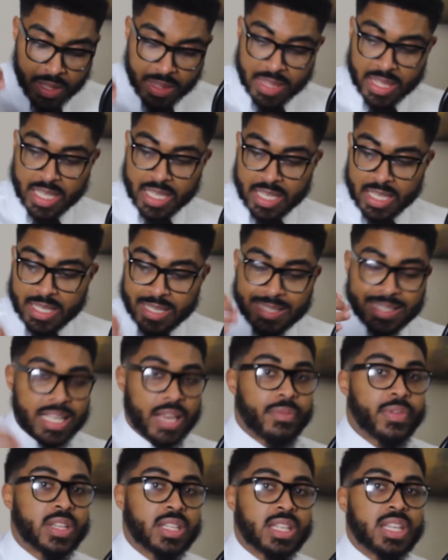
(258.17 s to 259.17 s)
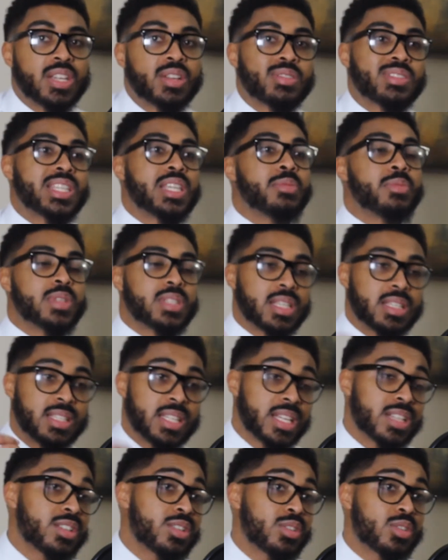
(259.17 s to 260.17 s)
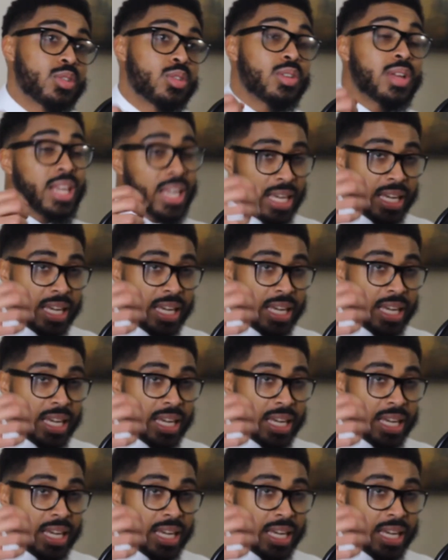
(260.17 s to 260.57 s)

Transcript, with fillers: thee seven years. He was intentional.